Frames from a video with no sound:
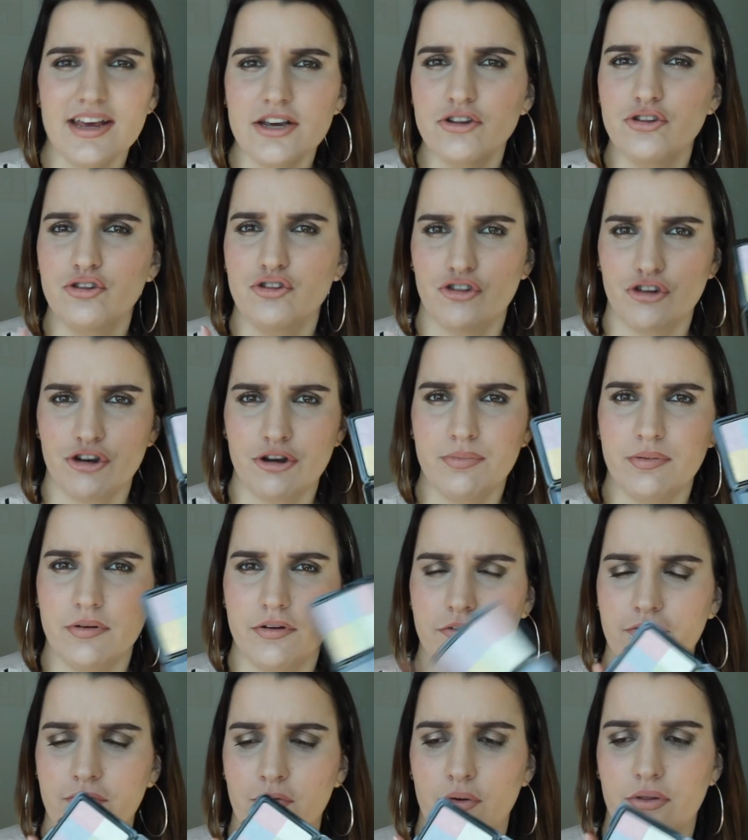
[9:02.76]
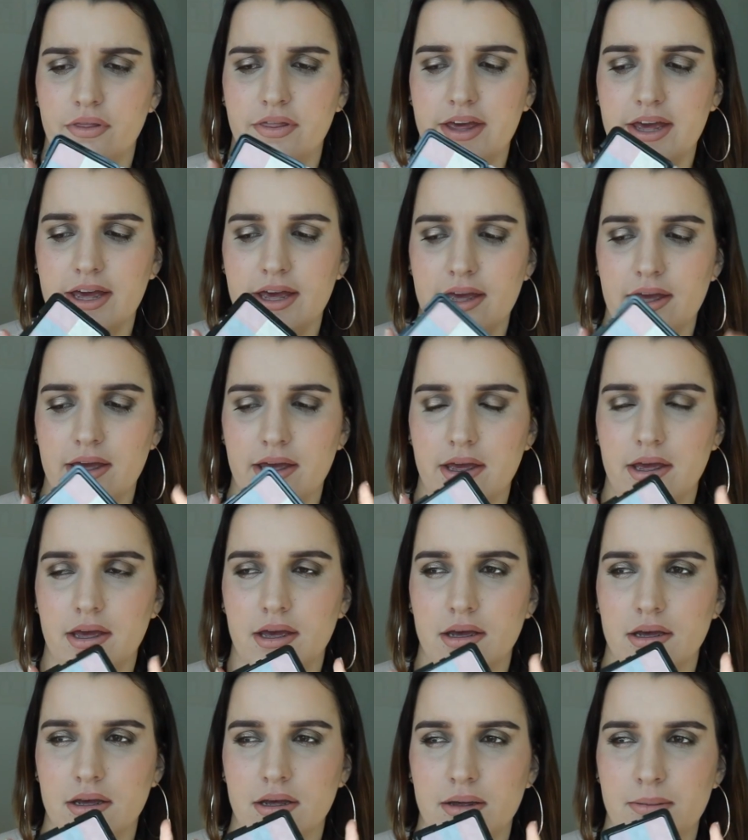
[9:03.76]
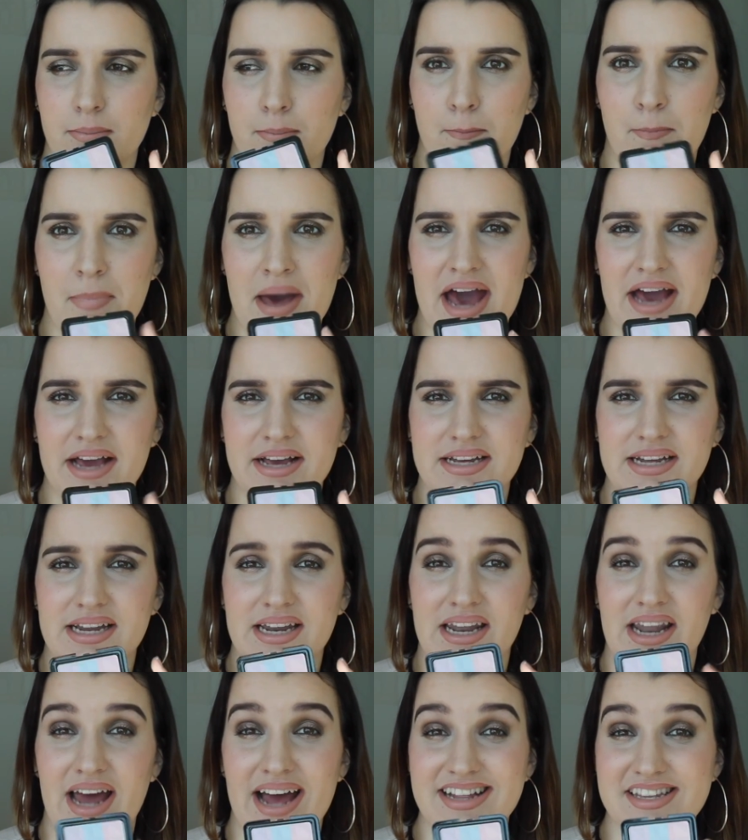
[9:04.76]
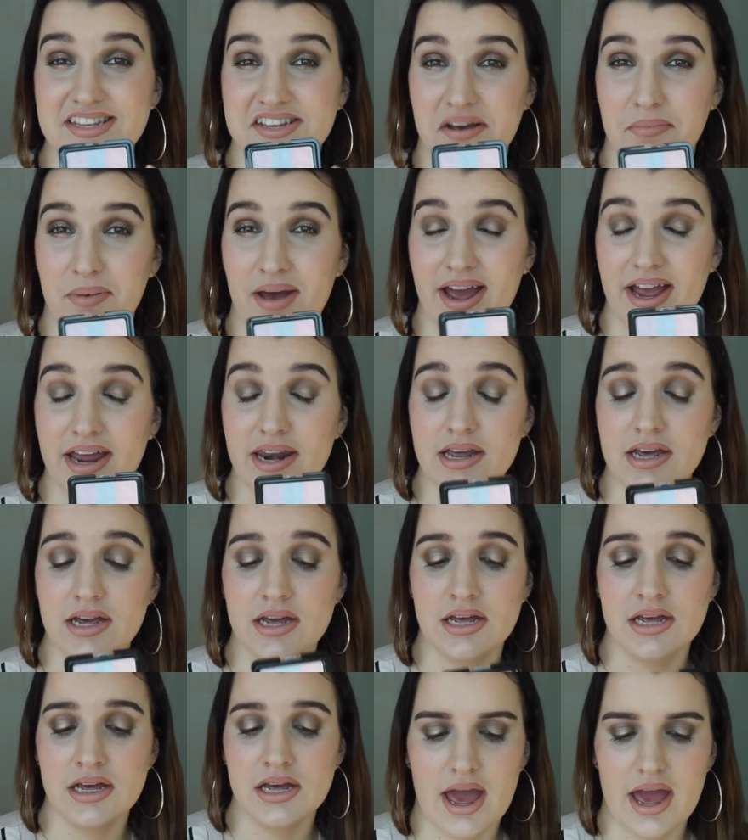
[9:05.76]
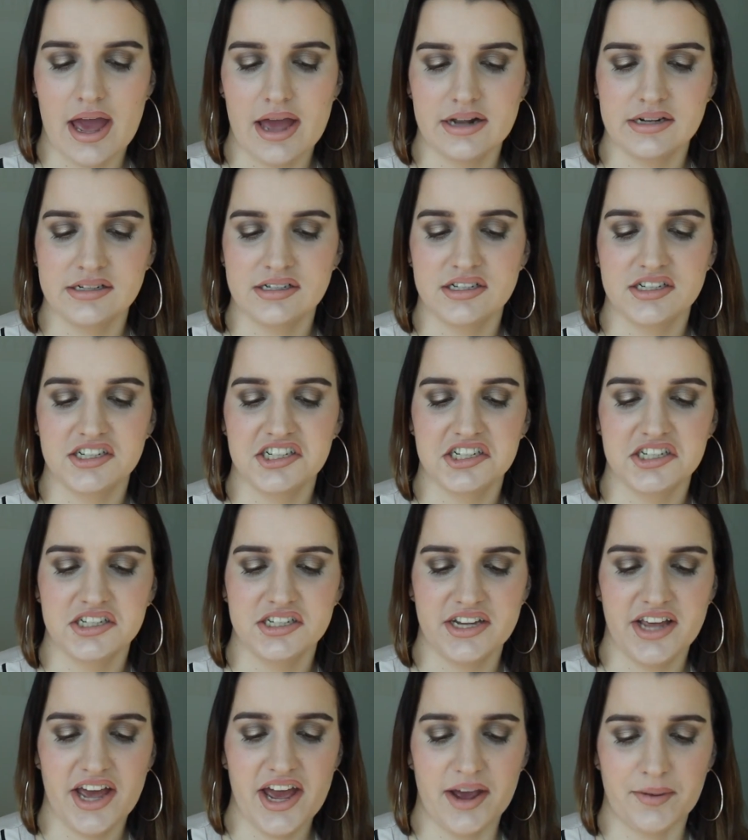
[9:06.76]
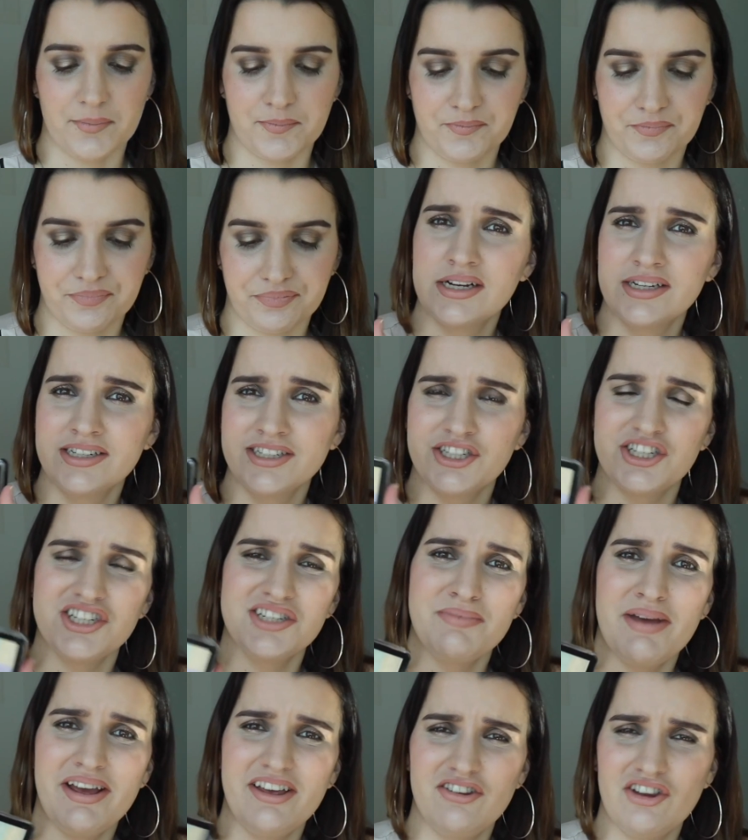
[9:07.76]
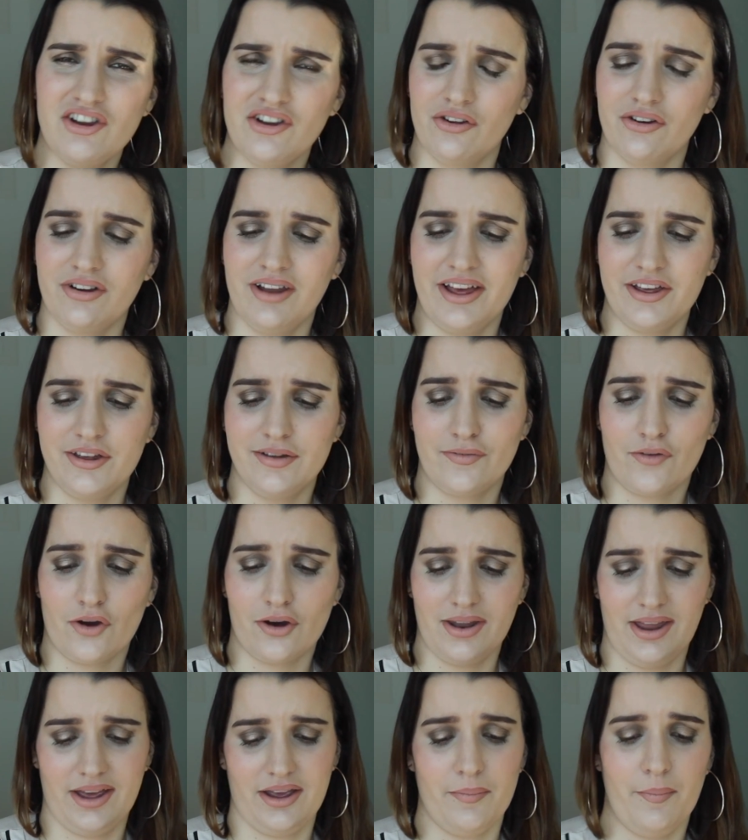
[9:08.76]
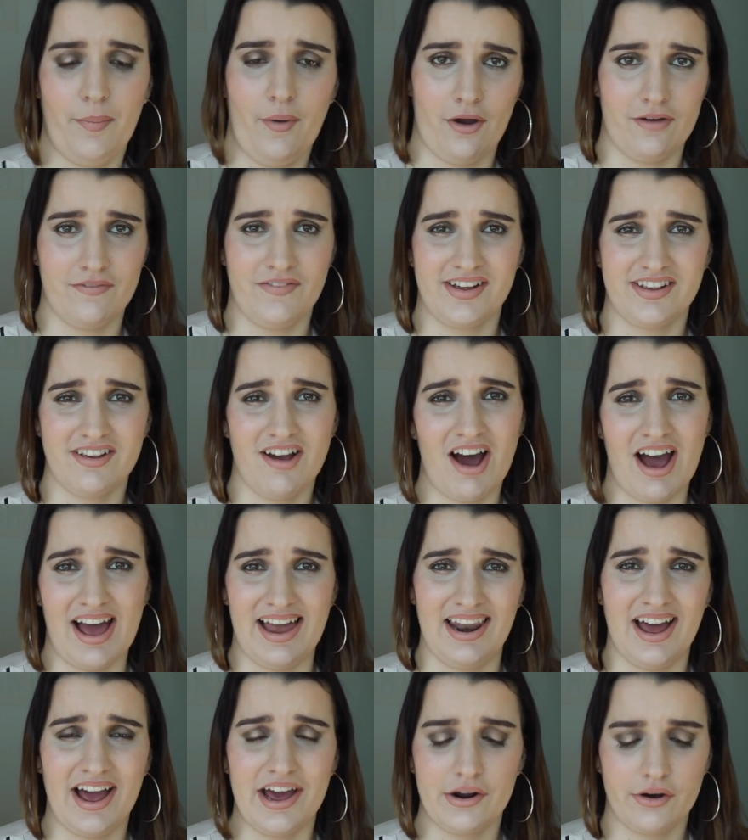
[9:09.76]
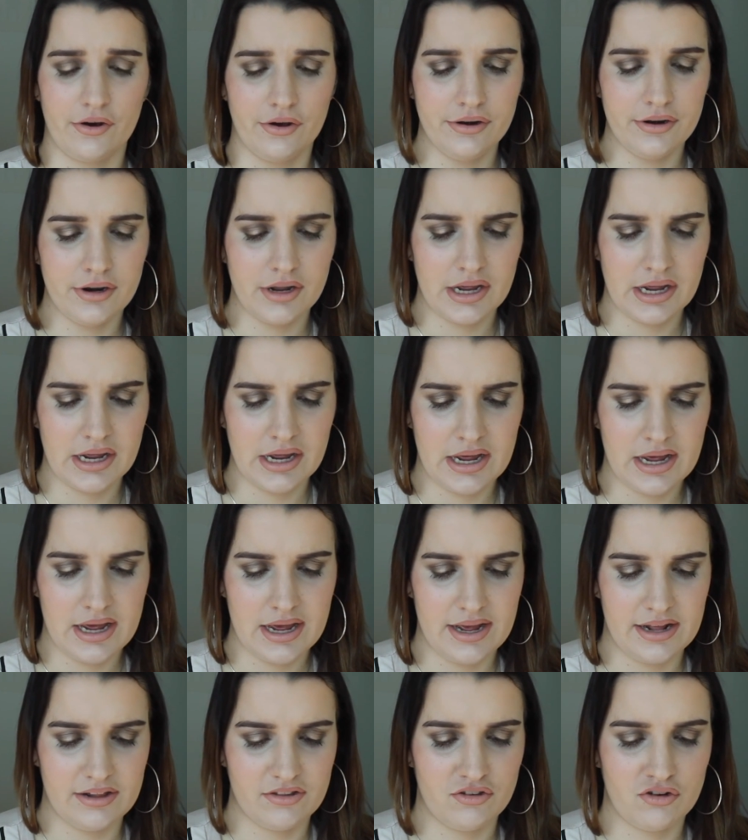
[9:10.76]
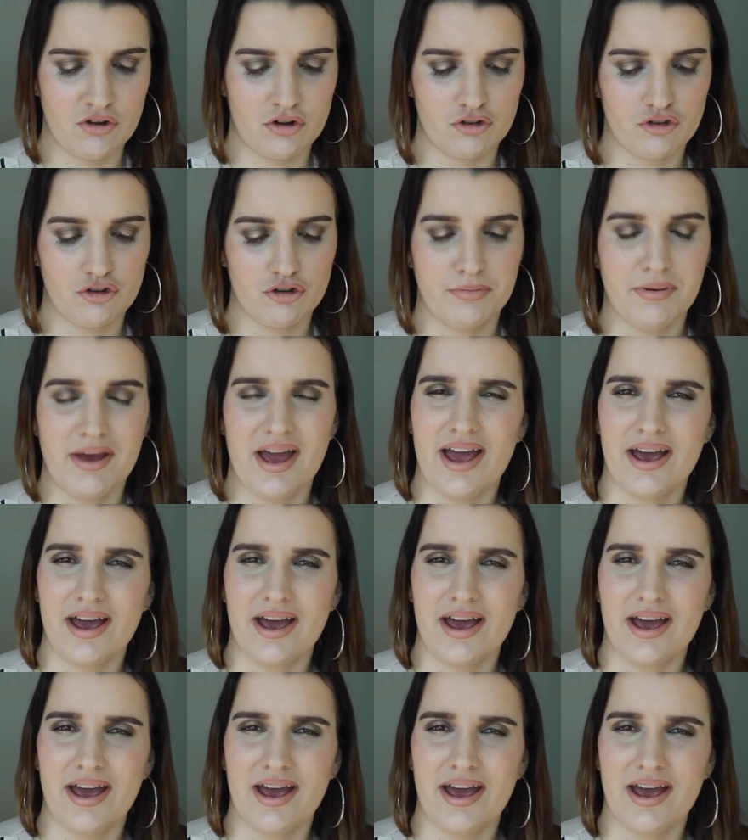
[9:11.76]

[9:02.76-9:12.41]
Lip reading: like a dupe for the MAC Lightscapade, and yeah, just makes you look like you've got like a perfect highlight on. It's not too